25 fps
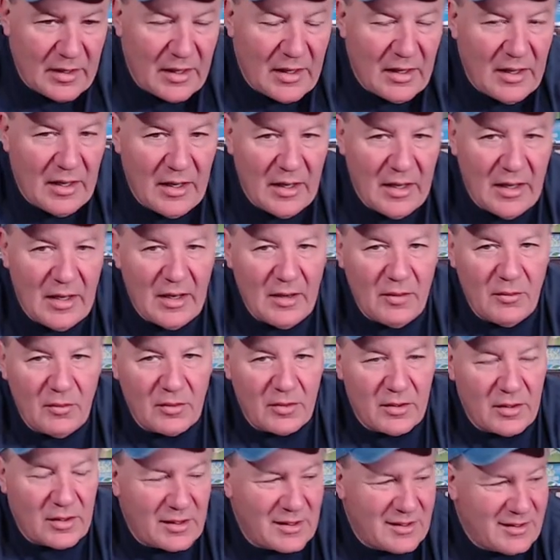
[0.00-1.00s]
uh, we're
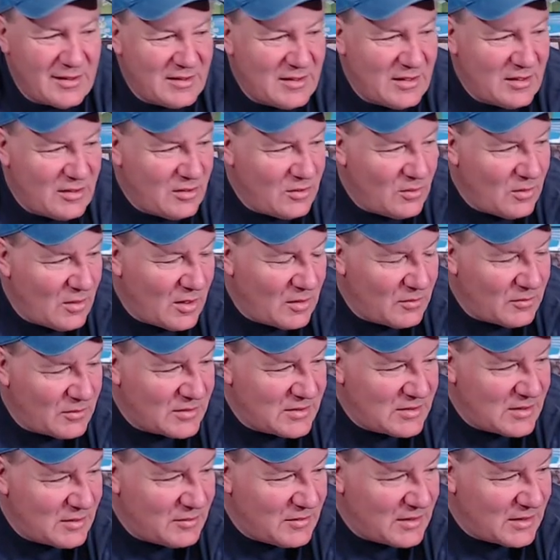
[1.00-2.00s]
going to continue on with
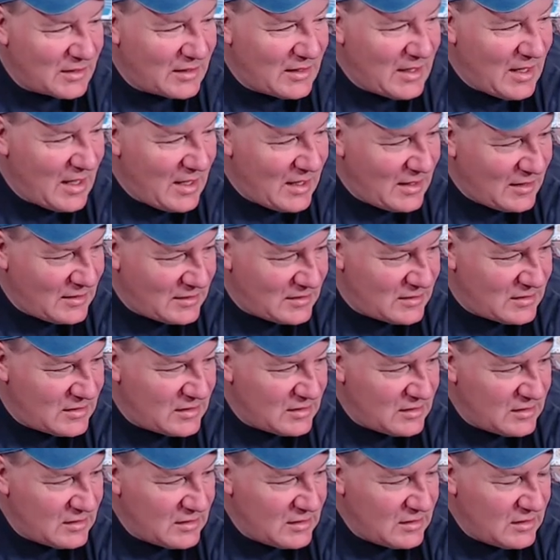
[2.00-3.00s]
some of the gangs.
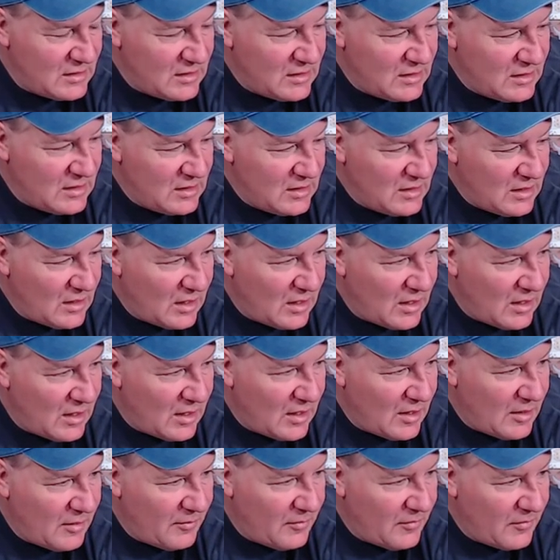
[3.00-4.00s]

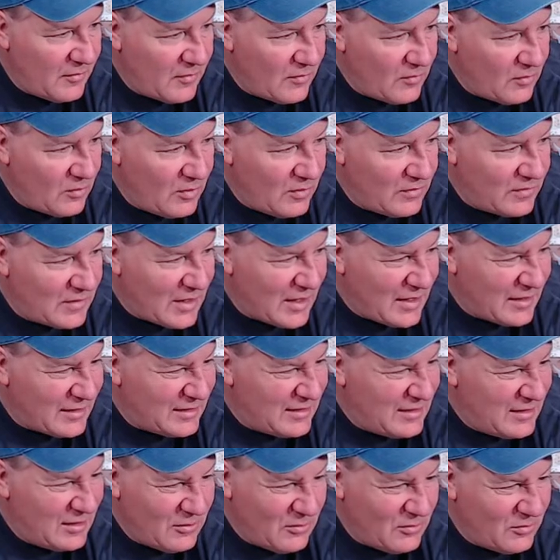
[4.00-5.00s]
Um, we've got
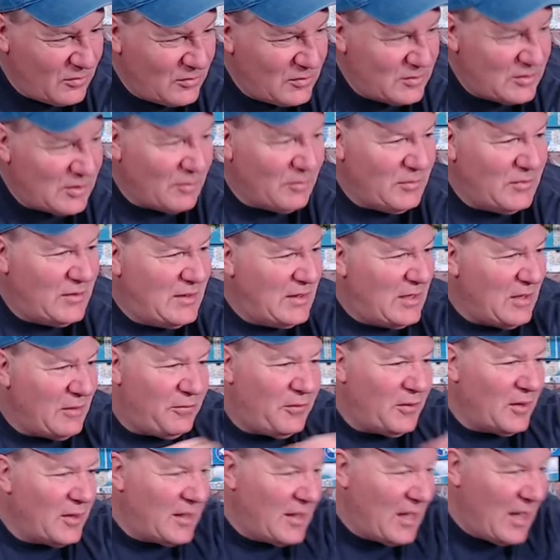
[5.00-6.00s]
some
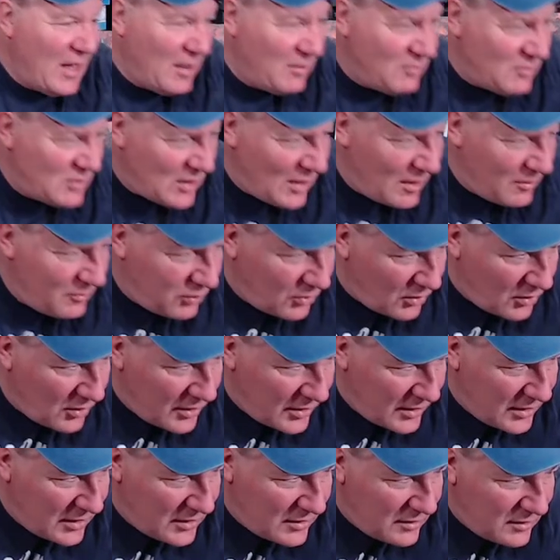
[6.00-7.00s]
different games I brought
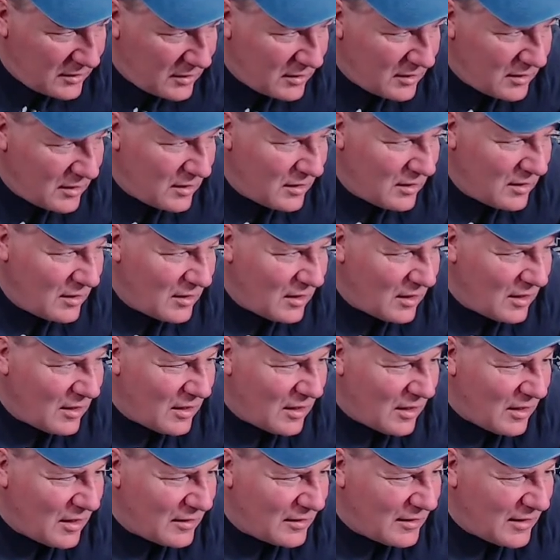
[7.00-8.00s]
in
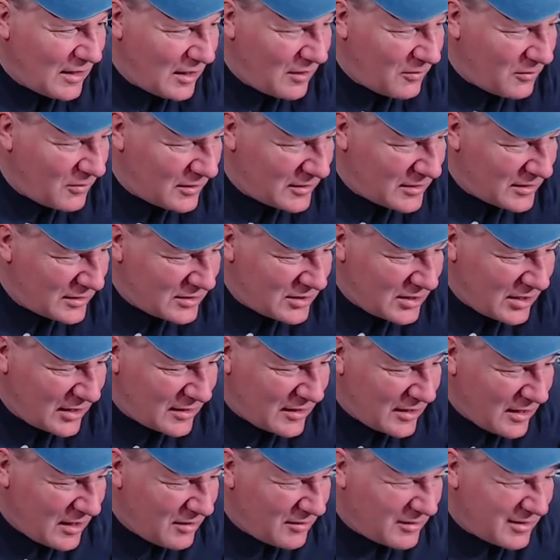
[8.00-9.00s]
uh, that I wanted to check
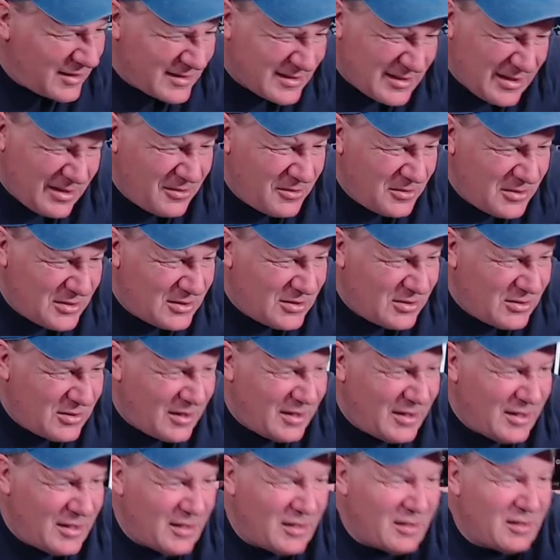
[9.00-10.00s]
out because I always try
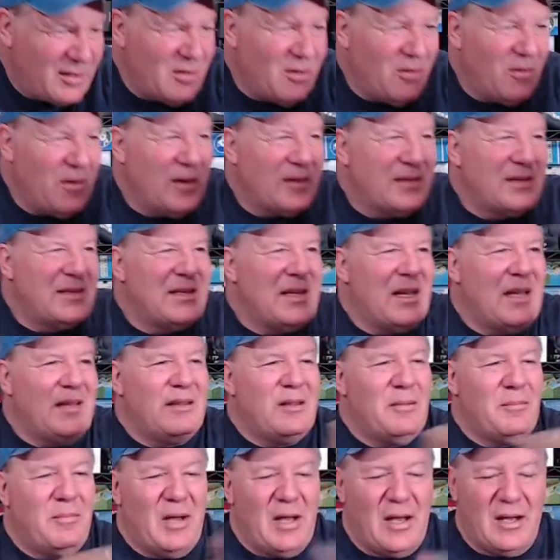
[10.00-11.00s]
to go outside the
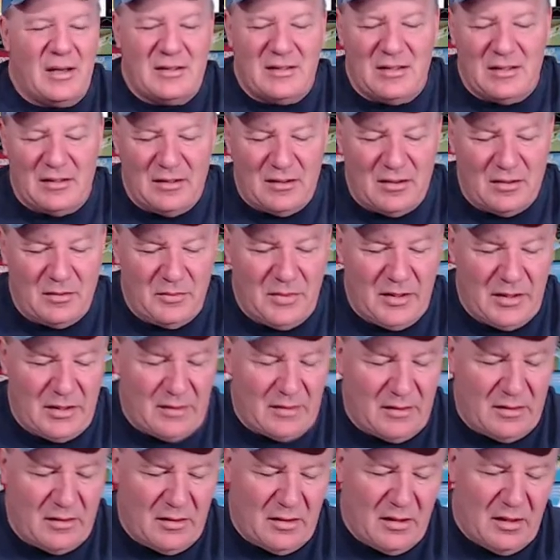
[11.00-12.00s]
box a little bit.
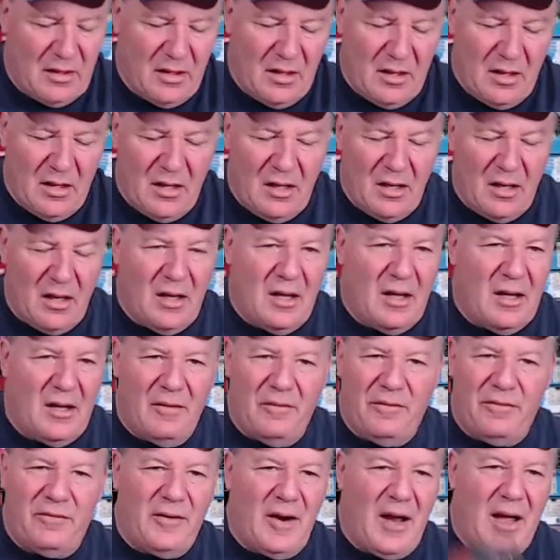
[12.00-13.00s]
Uh,
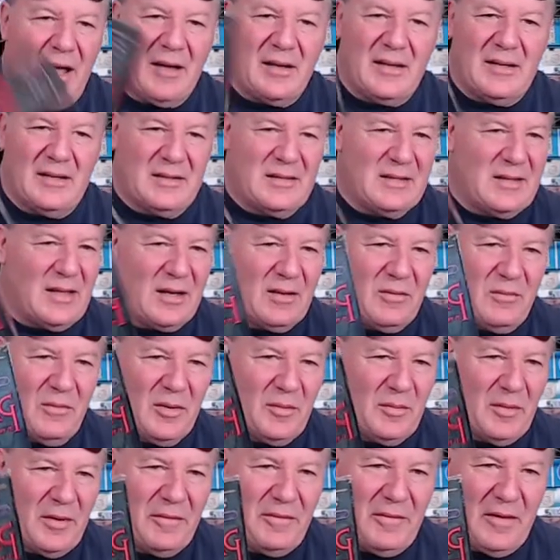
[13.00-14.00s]
Frag is like one of
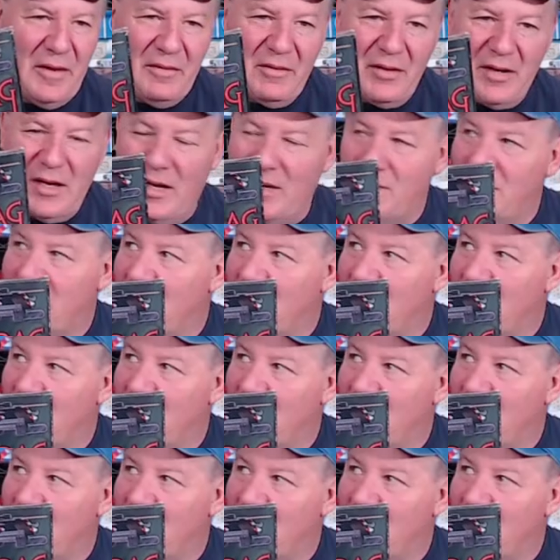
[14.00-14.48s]
my favorite games.